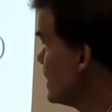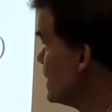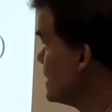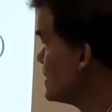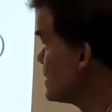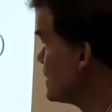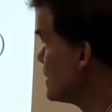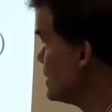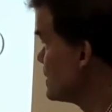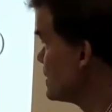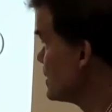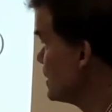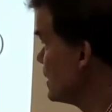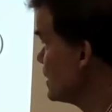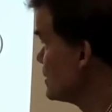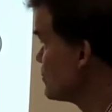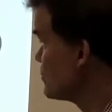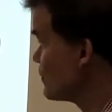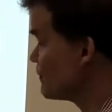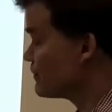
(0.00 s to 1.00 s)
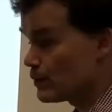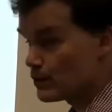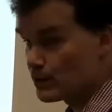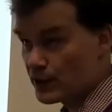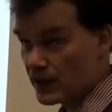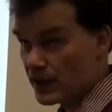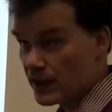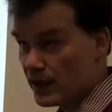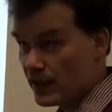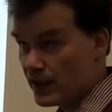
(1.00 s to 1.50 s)
base station that serves
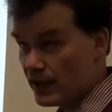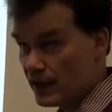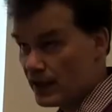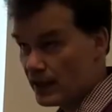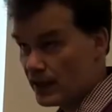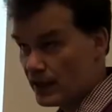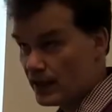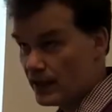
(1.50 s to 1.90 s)
user K.